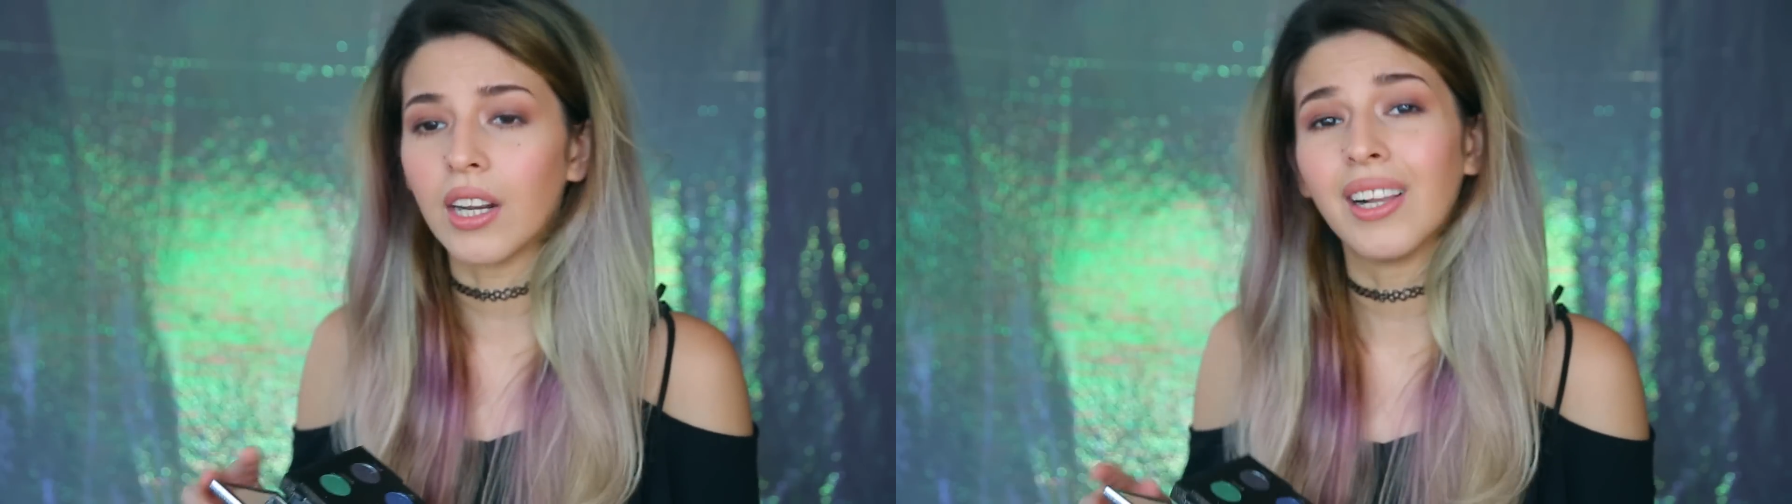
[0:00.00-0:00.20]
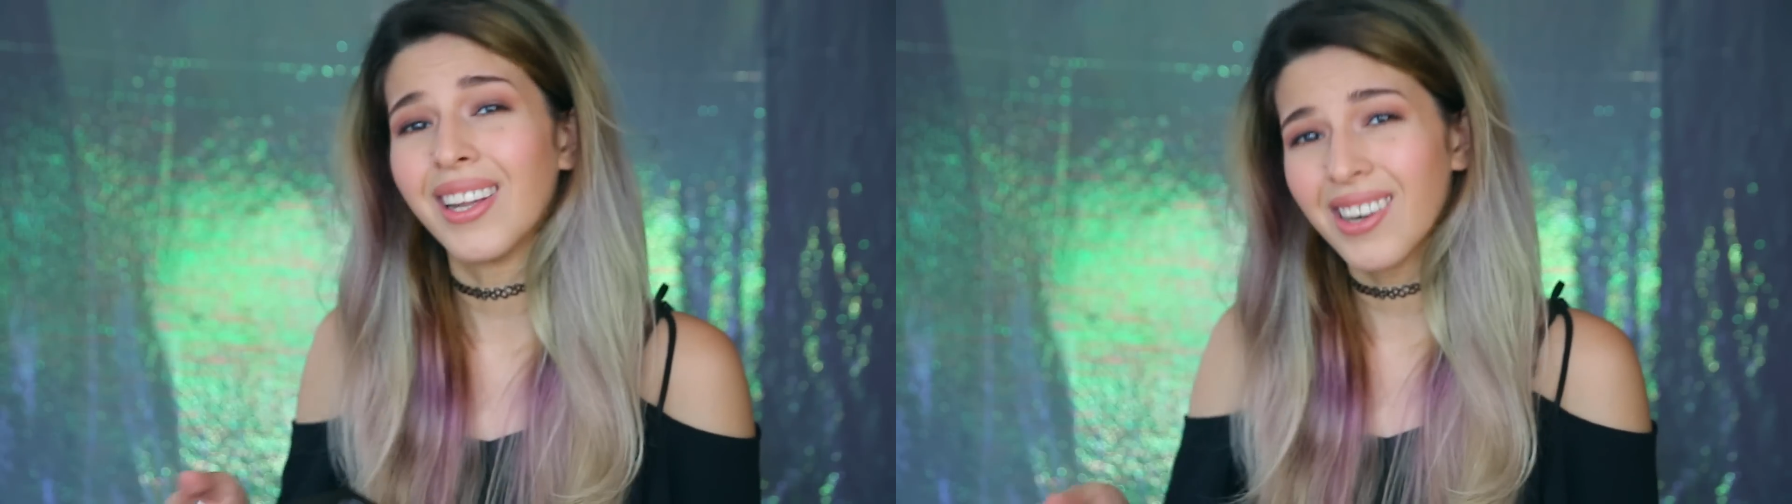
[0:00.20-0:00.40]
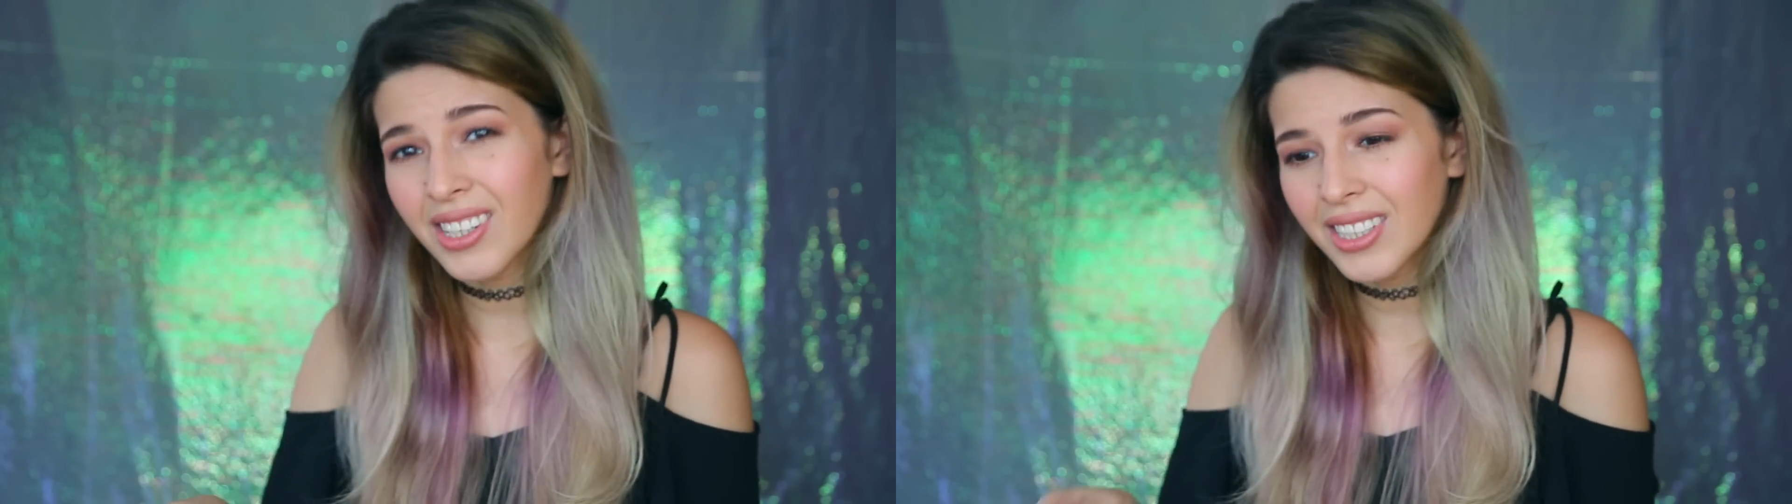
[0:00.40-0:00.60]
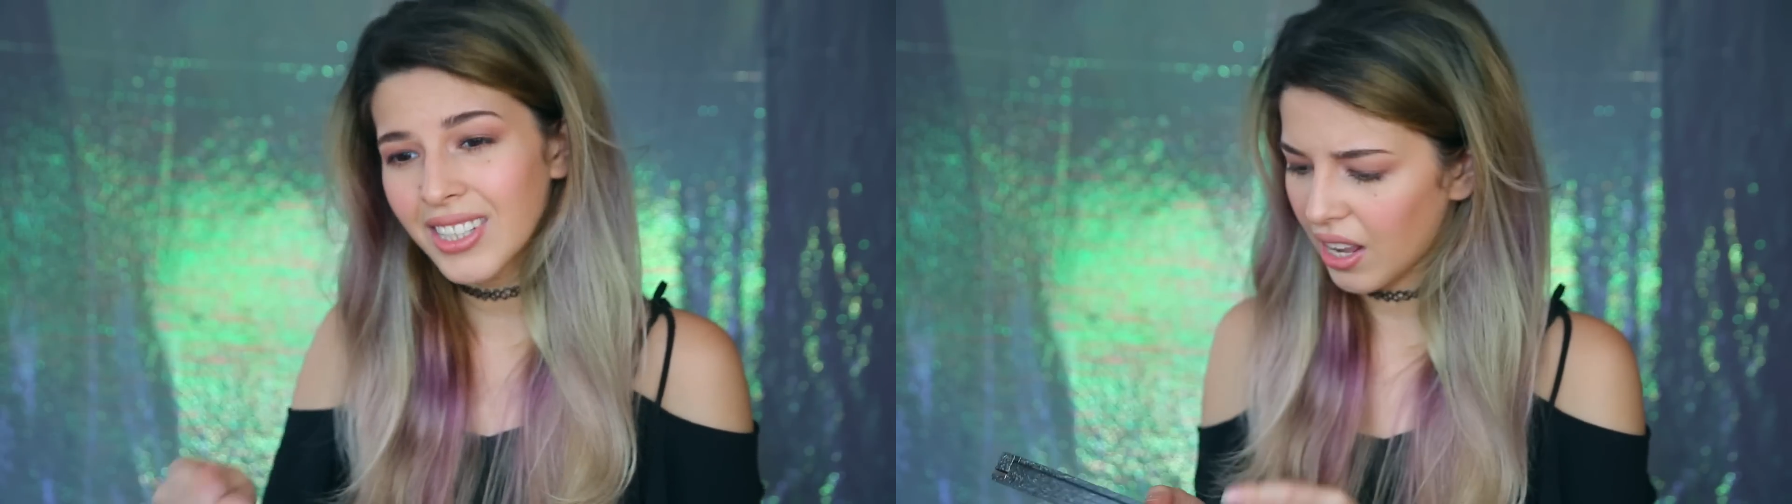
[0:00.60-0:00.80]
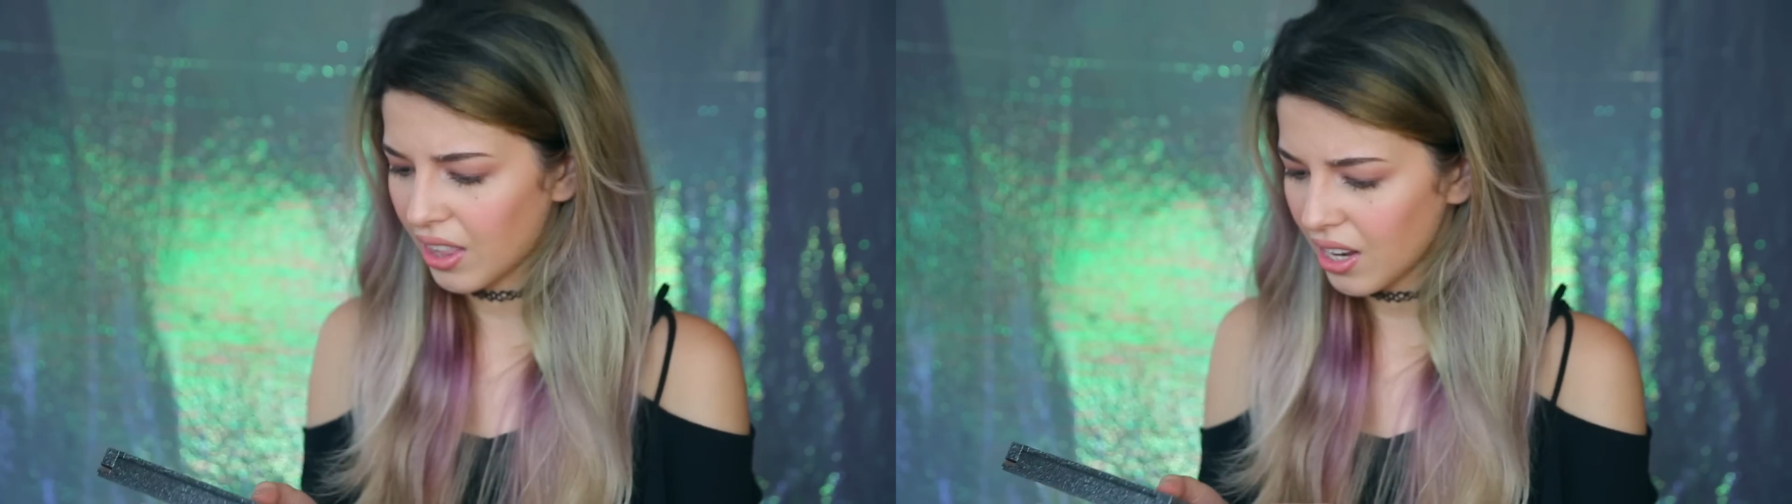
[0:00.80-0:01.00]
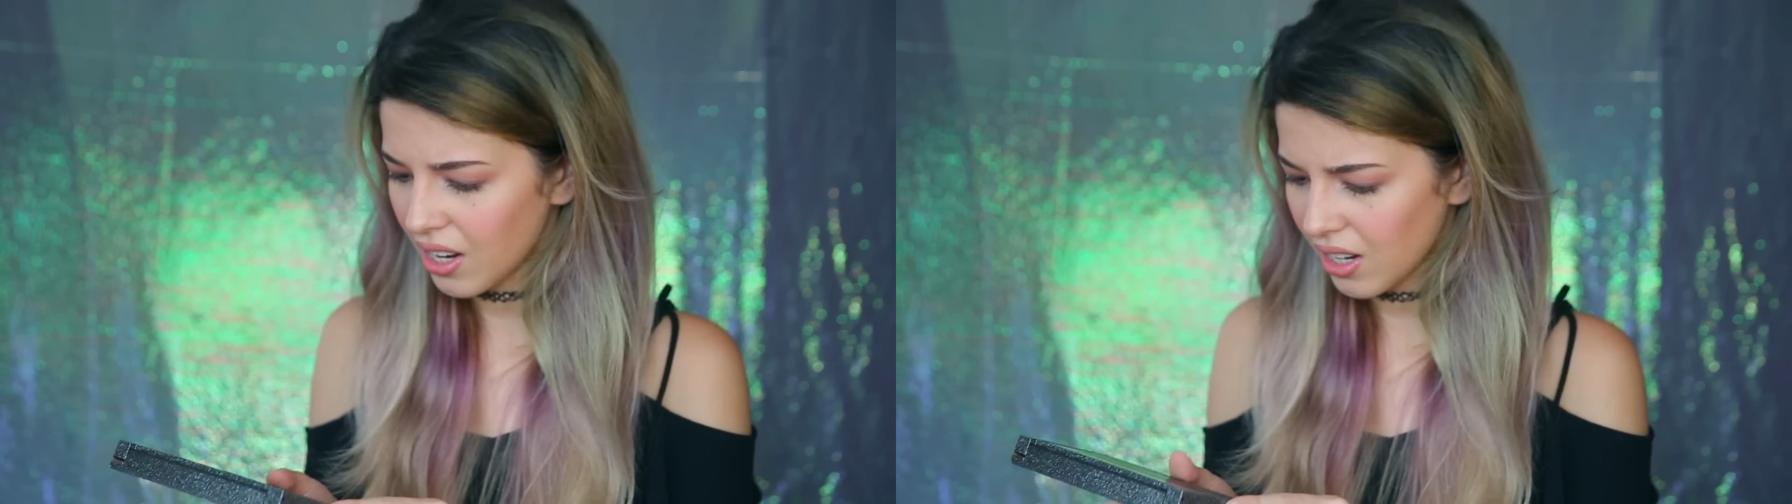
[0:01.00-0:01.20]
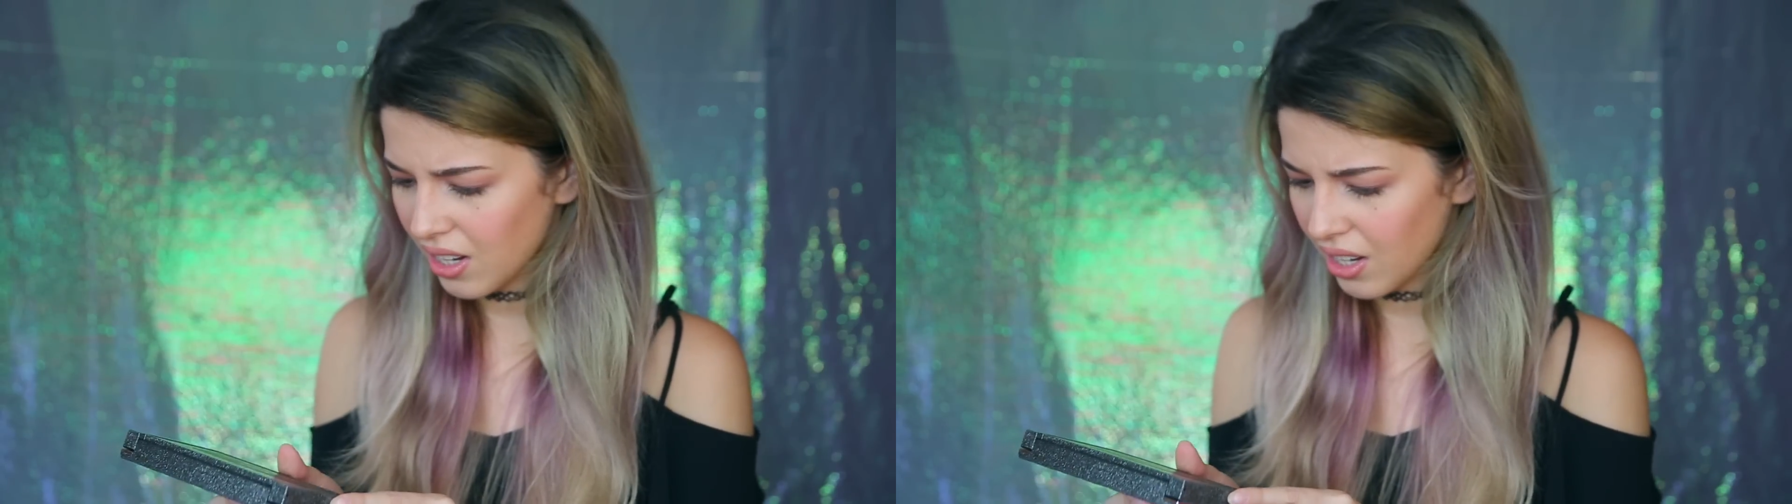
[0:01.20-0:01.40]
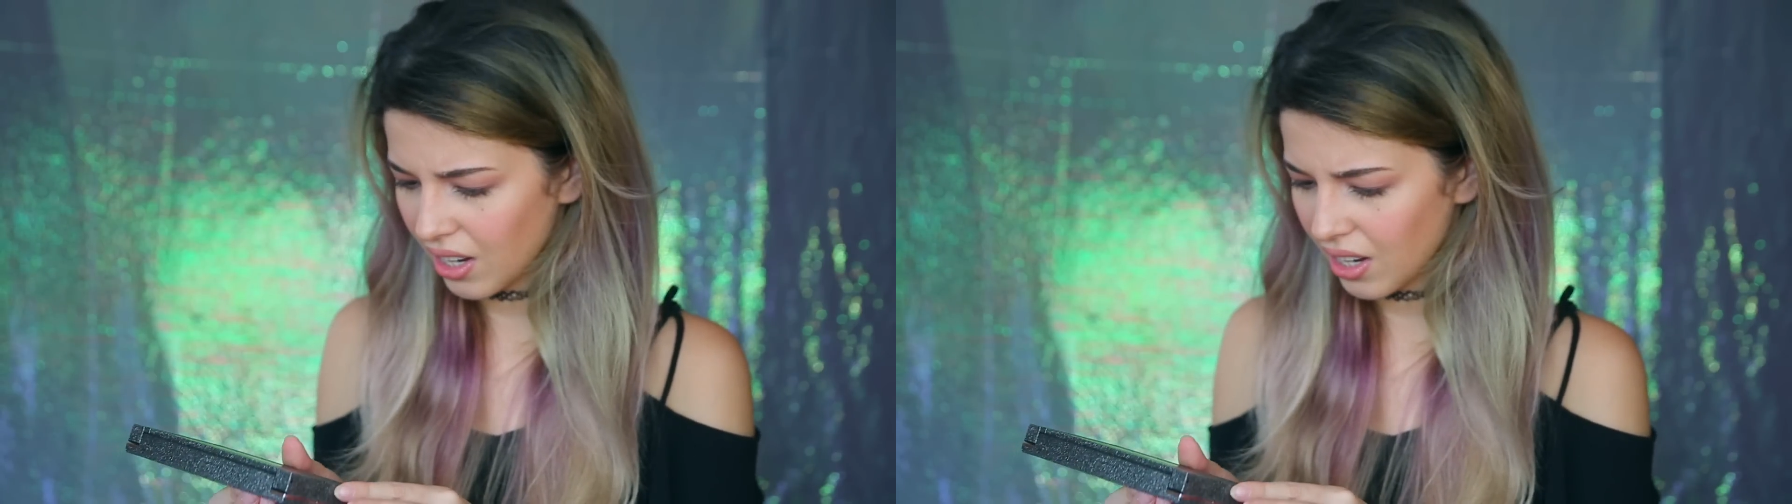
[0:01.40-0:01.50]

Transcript: glitter, I think.